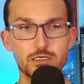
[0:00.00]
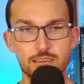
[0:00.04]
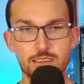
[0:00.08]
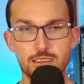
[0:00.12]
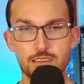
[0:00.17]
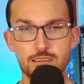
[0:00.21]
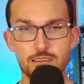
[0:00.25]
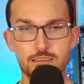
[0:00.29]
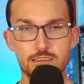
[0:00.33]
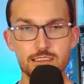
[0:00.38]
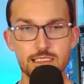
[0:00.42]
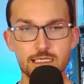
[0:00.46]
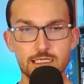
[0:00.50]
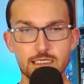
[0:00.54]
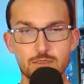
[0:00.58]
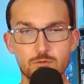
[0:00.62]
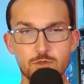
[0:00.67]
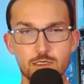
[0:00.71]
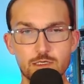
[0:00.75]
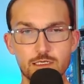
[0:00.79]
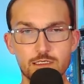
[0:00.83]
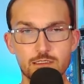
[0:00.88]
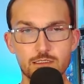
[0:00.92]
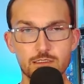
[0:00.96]
and the second
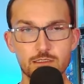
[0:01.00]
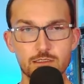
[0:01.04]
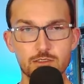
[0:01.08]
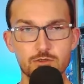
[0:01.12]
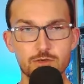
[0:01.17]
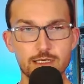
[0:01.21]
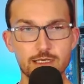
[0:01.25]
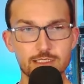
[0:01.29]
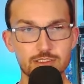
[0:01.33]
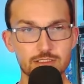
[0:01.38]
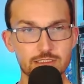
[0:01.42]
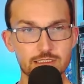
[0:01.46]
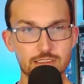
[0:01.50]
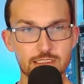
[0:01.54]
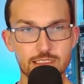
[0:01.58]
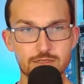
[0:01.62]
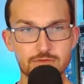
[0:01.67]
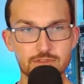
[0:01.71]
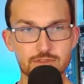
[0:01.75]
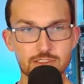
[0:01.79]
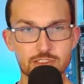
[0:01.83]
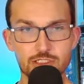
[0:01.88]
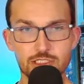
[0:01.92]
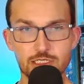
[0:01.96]
one, who actually
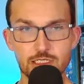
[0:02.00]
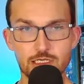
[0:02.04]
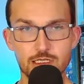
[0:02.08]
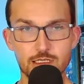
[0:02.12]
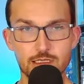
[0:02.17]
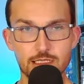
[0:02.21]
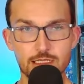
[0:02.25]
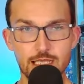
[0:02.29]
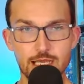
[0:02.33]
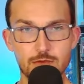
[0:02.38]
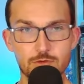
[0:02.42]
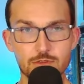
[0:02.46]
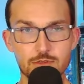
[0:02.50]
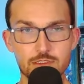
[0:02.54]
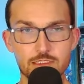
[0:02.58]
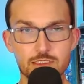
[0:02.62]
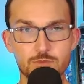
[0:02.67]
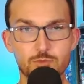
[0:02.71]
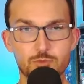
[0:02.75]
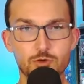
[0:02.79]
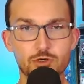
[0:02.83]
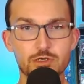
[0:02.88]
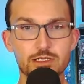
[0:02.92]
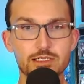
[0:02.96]
gives a shit on that one?
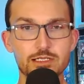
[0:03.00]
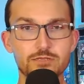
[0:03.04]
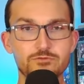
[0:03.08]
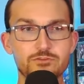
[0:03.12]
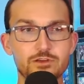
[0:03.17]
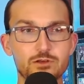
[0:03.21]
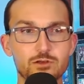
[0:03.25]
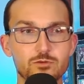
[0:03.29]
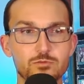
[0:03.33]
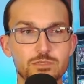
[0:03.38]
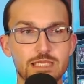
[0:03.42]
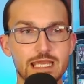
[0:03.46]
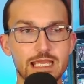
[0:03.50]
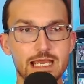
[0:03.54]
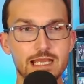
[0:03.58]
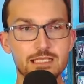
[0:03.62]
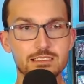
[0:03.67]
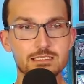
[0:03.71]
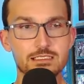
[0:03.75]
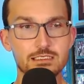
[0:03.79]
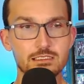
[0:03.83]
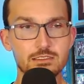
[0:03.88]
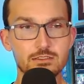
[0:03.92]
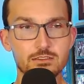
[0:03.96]
Supporting film
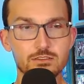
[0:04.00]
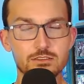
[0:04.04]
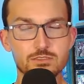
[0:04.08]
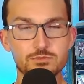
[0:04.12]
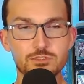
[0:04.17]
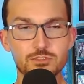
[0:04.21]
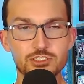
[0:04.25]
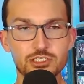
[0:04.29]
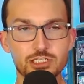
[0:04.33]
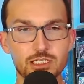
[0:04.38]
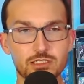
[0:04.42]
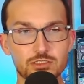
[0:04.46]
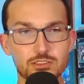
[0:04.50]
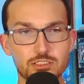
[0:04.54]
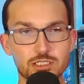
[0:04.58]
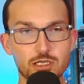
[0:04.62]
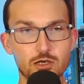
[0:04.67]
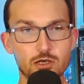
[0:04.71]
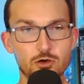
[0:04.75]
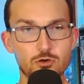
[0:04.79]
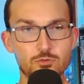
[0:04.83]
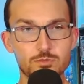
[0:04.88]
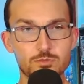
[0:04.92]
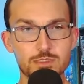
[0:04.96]
cast includes Michelle
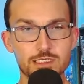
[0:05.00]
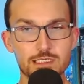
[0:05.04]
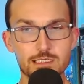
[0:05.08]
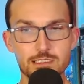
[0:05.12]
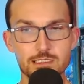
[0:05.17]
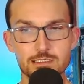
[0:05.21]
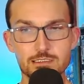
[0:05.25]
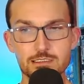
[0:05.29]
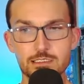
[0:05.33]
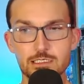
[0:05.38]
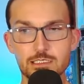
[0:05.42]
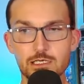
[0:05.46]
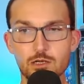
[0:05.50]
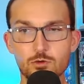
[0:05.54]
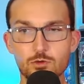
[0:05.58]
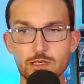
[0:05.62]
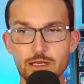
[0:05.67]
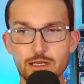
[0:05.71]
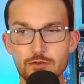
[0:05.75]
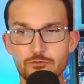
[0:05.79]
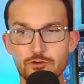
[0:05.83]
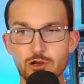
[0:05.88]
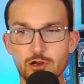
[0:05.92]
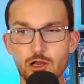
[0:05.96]
Yeoh, because, you know,
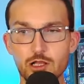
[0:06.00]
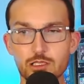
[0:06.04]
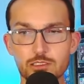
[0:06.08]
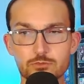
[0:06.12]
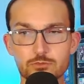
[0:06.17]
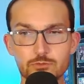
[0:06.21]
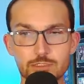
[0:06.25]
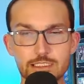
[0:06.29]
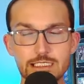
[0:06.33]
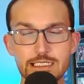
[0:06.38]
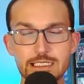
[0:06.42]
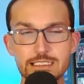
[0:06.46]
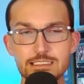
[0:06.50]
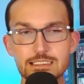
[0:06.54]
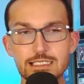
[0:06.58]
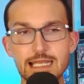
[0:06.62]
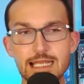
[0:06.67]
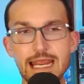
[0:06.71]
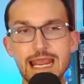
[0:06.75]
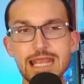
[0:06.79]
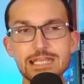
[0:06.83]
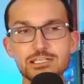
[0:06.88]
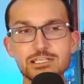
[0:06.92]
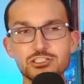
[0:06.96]
whenever Hollywood needs an
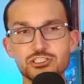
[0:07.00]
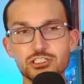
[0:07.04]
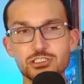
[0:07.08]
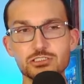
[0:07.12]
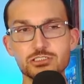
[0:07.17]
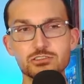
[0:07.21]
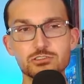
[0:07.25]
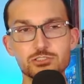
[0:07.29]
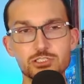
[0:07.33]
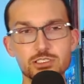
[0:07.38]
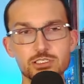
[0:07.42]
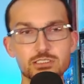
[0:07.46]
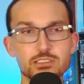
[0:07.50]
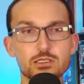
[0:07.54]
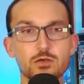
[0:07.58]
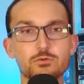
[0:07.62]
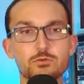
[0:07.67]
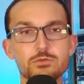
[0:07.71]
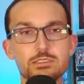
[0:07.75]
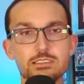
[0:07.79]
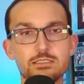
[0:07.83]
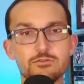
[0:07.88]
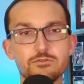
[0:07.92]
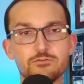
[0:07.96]
Asian, she's
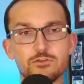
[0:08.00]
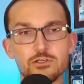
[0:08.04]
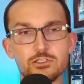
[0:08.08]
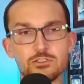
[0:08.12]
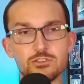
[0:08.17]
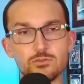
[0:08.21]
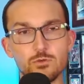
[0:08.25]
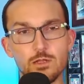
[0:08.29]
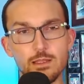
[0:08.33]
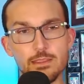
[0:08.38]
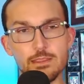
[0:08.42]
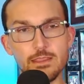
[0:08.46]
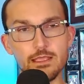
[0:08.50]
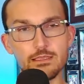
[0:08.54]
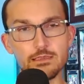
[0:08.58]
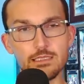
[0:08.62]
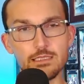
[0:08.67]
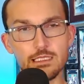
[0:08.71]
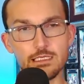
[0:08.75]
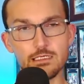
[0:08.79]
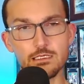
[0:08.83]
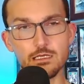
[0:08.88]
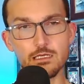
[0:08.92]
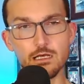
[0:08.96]
always the first one that
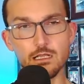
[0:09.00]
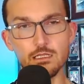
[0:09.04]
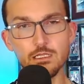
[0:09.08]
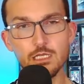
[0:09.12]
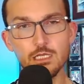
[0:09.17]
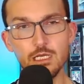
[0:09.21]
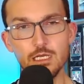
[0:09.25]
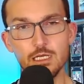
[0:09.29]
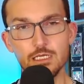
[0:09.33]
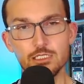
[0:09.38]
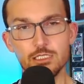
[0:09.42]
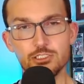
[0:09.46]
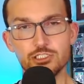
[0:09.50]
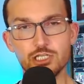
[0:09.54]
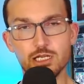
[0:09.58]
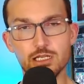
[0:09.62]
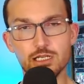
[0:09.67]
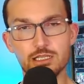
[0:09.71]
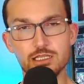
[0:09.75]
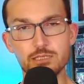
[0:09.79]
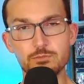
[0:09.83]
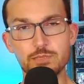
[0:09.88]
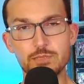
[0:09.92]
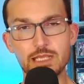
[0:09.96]
they call.
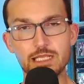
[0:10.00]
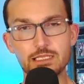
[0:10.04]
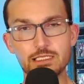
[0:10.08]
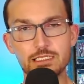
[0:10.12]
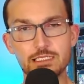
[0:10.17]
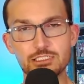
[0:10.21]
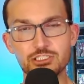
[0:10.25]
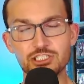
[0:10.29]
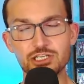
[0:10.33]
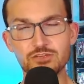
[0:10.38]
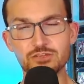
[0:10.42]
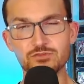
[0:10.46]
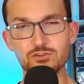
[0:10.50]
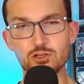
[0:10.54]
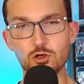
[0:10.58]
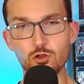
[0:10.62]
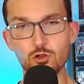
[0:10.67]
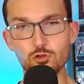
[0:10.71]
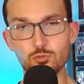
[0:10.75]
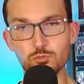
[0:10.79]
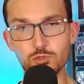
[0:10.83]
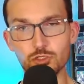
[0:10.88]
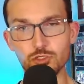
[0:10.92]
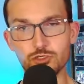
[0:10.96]
Jonathan Bailey, Jeff
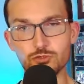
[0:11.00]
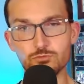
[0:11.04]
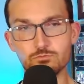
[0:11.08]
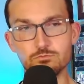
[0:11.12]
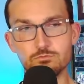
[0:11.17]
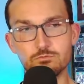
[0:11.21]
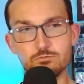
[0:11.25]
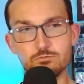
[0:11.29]
Goldblum?